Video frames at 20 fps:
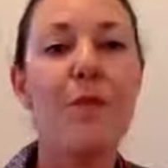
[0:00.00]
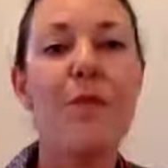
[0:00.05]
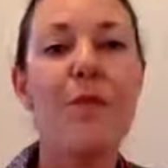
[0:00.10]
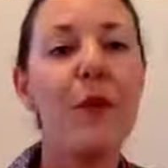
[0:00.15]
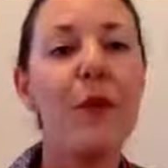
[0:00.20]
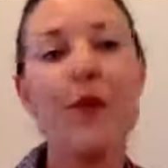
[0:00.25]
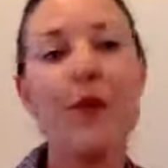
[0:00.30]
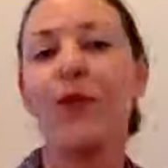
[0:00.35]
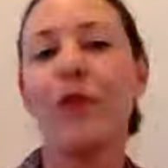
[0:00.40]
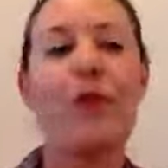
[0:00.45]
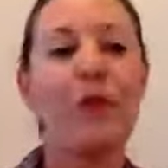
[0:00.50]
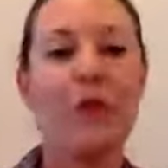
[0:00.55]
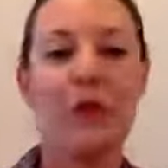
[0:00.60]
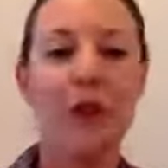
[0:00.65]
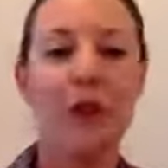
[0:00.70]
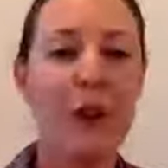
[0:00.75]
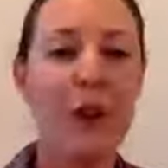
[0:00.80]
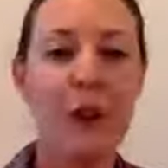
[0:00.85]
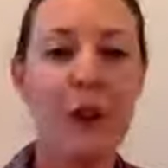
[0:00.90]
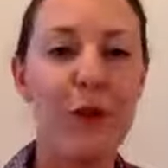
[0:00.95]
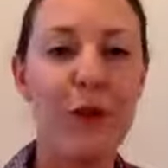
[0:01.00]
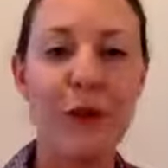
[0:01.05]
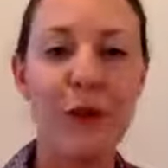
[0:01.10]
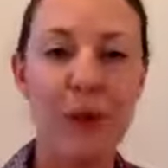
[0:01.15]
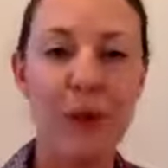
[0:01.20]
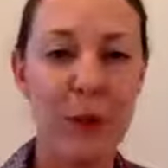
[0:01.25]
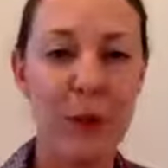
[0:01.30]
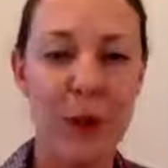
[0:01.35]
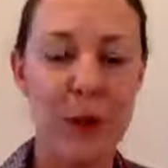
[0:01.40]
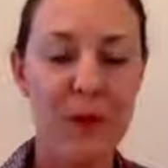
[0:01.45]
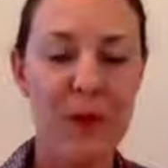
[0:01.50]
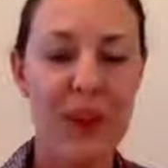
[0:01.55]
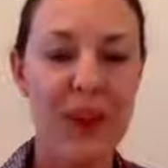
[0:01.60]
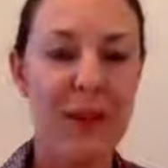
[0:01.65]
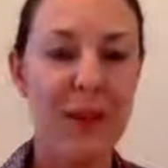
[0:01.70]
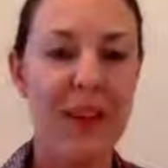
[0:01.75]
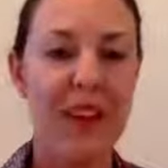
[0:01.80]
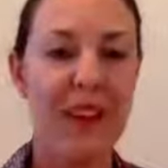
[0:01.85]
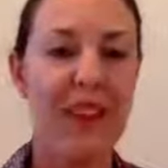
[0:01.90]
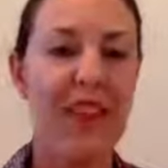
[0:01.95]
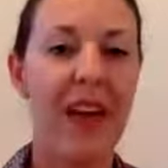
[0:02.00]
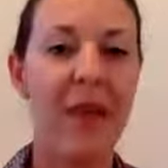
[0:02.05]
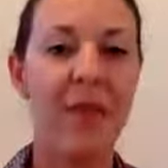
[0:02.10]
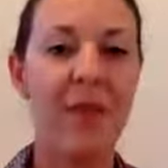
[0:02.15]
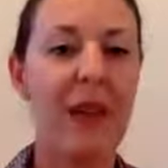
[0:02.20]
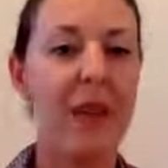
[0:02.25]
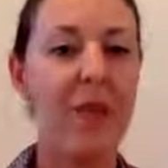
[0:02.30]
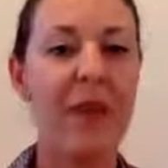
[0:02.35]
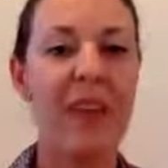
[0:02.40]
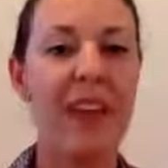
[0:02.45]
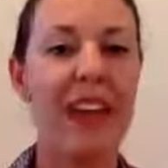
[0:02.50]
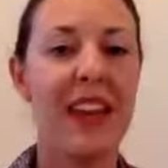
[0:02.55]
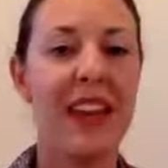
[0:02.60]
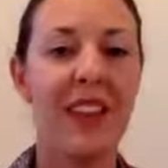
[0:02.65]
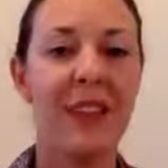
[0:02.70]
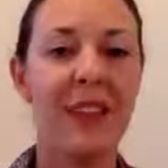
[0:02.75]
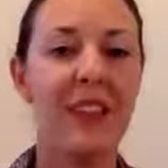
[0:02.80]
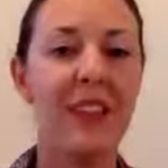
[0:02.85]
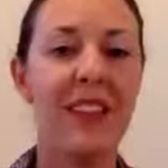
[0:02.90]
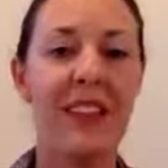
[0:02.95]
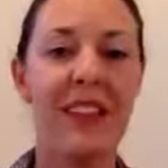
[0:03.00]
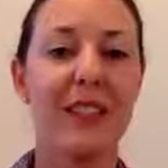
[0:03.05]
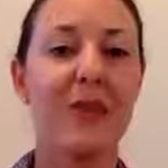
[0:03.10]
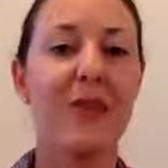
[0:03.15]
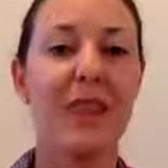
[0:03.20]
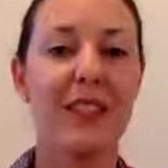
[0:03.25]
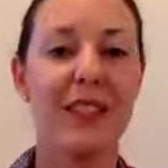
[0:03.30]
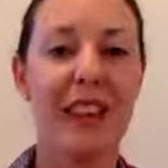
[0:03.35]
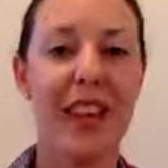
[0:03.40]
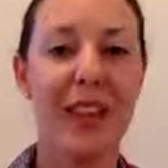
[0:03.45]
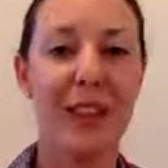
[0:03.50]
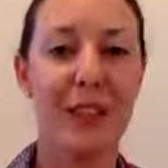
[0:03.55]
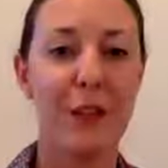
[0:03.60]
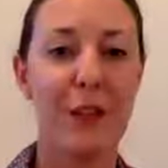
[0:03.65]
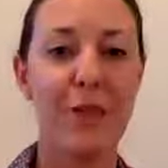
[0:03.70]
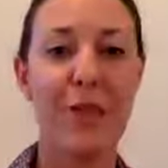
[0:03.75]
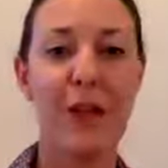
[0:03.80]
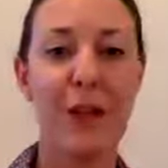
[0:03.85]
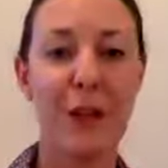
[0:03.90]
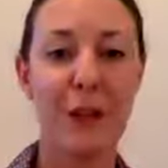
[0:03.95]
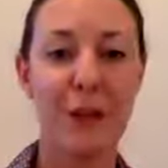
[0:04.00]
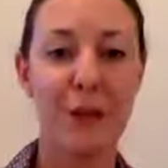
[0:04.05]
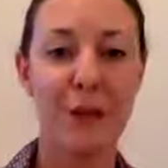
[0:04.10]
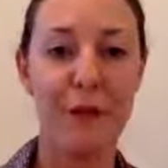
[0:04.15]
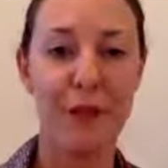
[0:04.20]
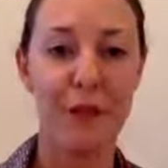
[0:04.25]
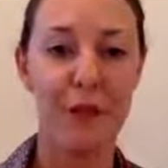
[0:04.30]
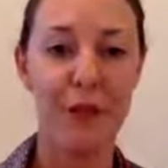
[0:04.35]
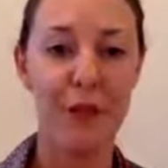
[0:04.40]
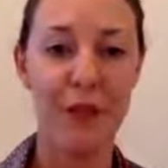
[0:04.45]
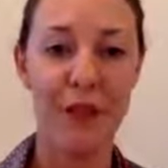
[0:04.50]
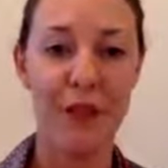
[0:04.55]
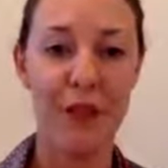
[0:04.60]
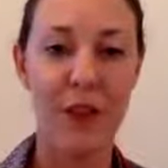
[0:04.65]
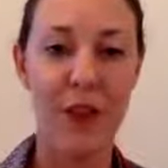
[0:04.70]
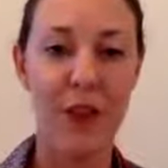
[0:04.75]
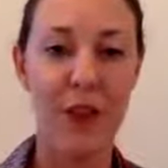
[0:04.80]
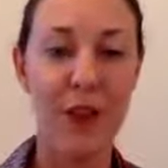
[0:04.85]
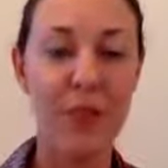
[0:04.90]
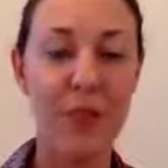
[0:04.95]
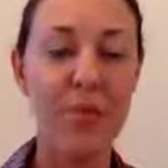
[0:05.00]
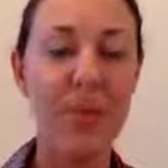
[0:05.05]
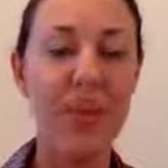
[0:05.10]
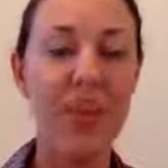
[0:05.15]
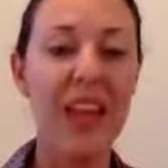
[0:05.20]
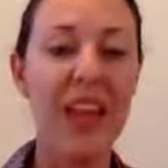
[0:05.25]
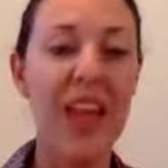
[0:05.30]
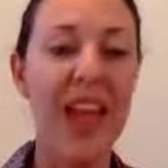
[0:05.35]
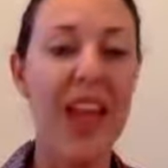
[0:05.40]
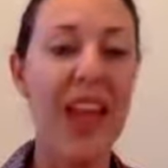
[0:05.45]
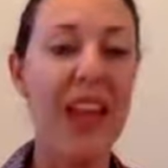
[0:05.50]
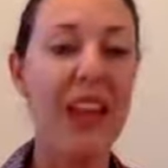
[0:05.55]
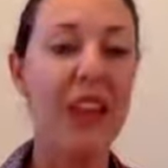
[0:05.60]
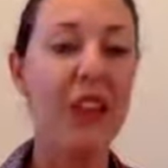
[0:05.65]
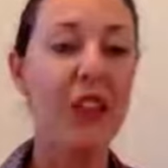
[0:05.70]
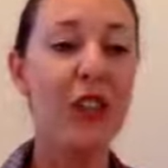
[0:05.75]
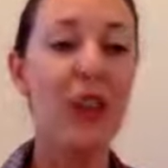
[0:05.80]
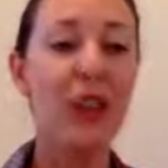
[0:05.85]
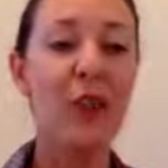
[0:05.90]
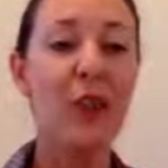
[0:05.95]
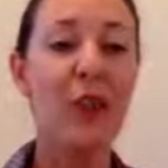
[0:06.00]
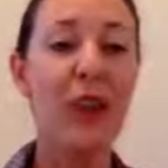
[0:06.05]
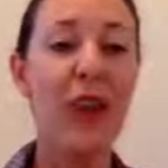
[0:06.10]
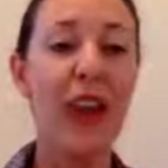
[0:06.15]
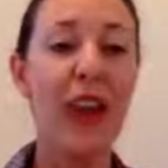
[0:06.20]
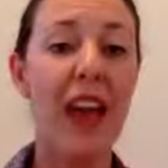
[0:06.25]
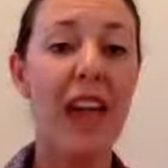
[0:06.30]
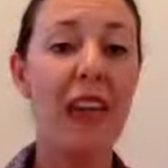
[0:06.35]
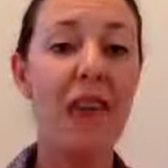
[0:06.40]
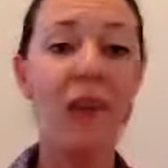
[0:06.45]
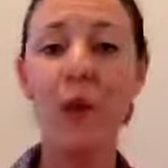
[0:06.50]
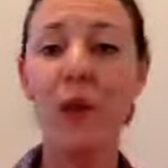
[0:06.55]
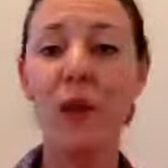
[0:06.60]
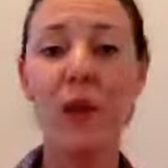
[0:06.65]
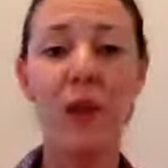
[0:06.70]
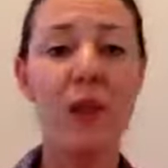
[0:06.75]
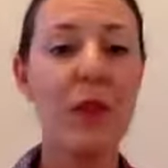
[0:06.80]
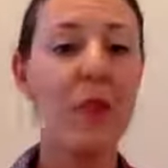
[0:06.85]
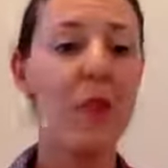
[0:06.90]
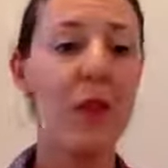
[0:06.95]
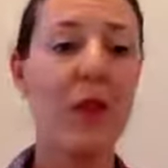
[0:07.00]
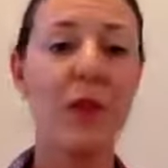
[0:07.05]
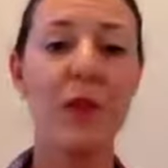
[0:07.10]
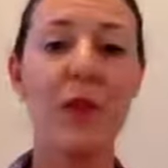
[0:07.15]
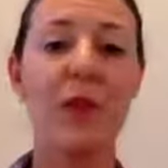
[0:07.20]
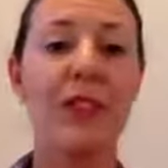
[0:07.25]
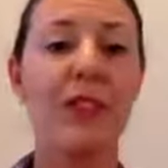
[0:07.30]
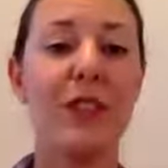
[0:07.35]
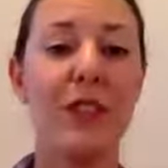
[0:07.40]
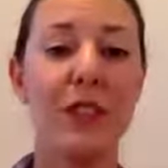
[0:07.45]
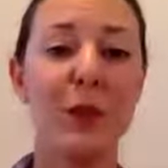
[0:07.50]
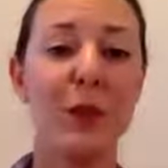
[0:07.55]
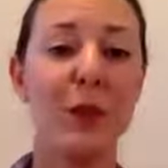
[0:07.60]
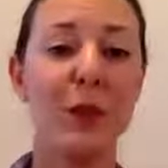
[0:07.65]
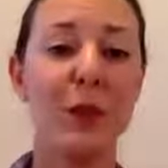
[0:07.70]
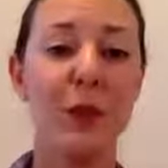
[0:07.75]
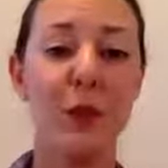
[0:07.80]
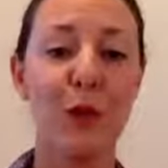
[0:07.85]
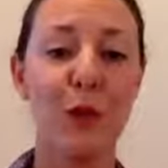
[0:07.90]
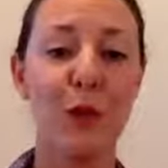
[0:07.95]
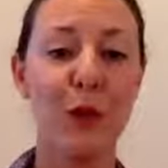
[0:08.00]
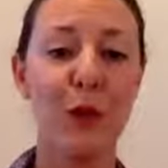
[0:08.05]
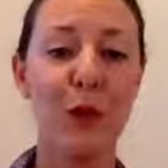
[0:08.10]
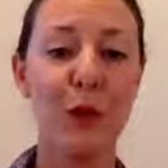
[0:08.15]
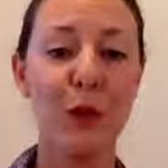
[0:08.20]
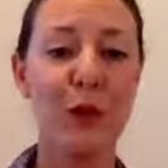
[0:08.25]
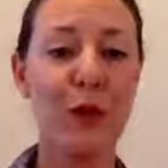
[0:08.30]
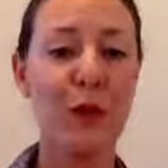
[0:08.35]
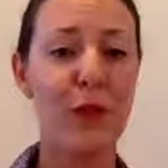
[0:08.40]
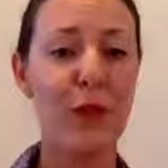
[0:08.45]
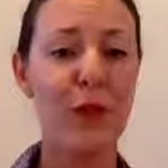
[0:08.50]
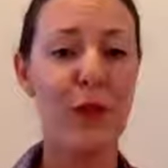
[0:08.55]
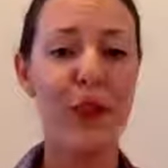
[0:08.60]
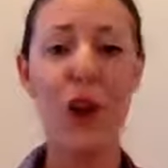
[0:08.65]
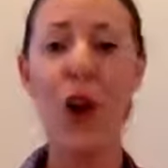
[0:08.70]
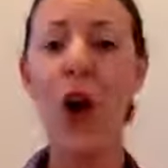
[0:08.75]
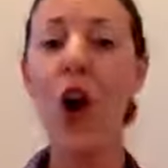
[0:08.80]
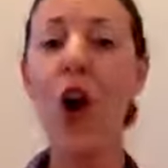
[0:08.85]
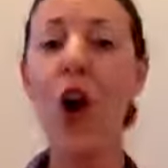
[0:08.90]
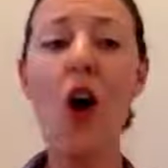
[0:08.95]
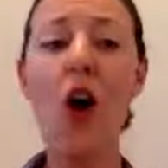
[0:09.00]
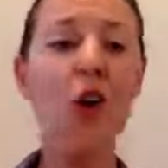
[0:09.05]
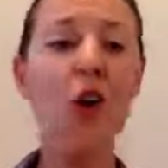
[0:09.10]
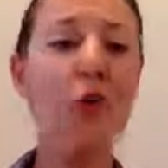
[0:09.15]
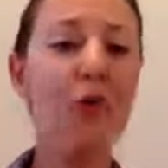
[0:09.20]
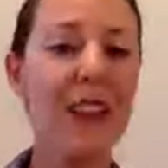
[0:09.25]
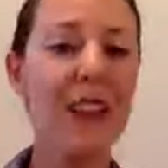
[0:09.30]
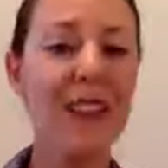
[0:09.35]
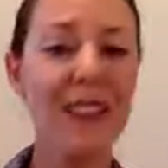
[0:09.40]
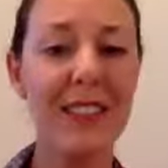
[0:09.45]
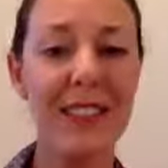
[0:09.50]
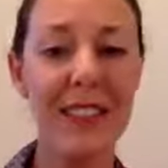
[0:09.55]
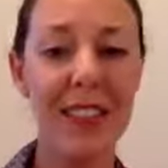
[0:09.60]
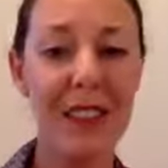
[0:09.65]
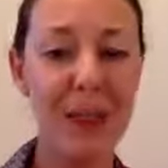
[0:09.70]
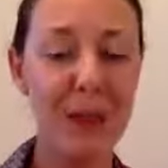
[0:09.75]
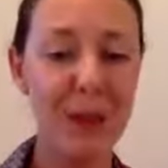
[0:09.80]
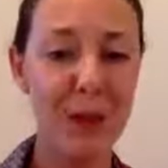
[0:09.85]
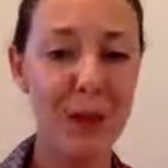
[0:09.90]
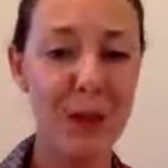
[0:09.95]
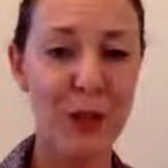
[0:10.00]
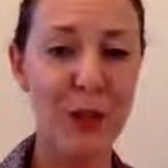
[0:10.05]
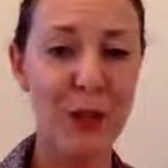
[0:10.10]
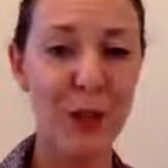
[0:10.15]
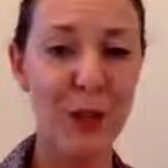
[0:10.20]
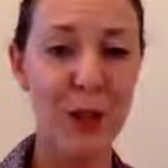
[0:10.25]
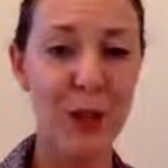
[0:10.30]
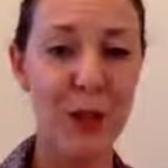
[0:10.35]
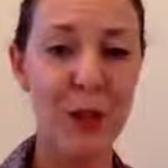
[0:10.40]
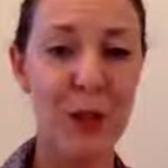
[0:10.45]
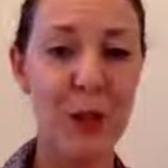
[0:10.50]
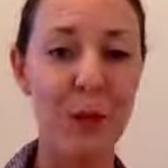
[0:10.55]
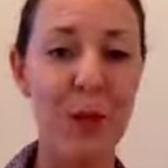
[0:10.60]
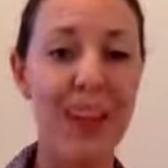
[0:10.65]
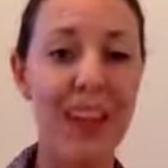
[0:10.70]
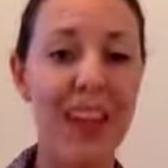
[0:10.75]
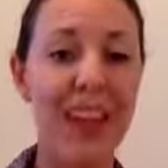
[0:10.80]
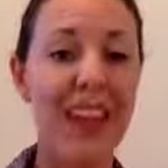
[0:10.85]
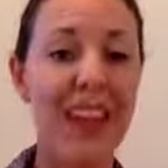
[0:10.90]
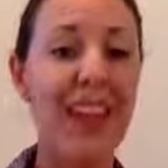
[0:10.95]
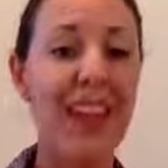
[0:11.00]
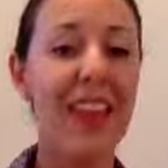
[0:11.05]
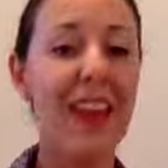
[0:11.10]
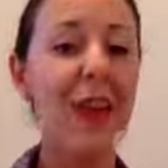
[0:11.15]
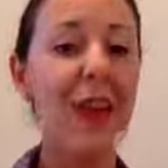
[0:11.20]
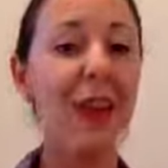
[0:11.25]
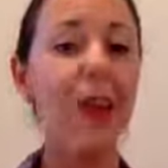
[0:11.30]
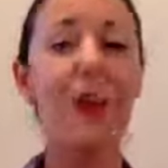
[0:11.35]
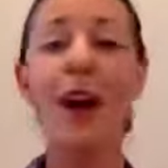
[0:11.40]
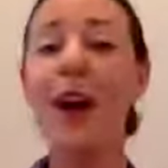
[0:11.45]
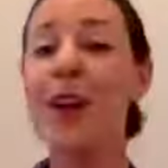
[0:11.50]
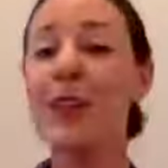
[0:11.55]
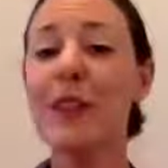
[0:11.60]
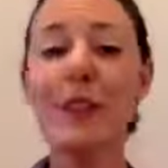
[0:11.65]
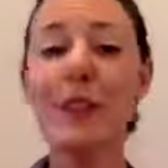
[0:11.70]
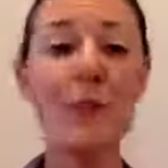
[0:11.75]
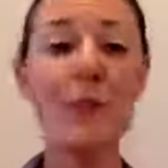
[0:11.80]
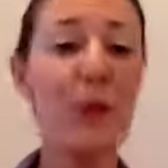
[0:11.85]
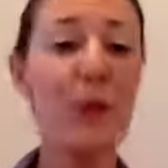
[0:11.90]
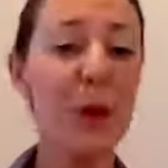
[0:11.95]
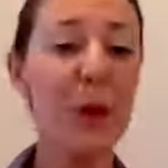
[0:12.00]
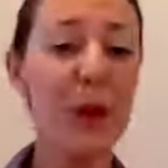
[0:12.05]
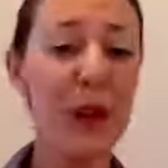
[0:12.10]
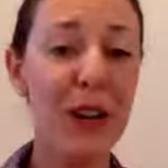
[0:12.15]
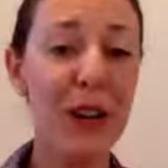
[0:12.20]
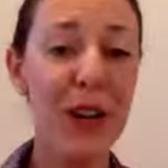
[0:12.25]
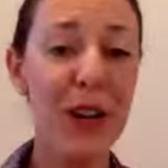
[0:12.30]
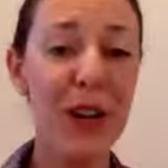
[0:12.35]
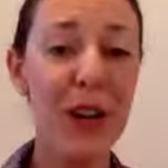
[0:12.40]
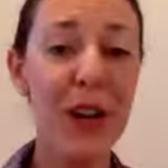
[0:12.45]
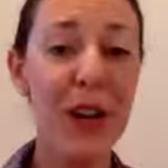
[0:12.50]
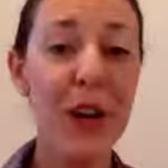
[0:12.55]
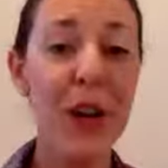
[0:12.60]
beautiful, firstborn baby, and that baby at age 6 months has their very first fever, and everyone with a baby at 6 months old with their first fever, if they all run into the emergency room, then across the board,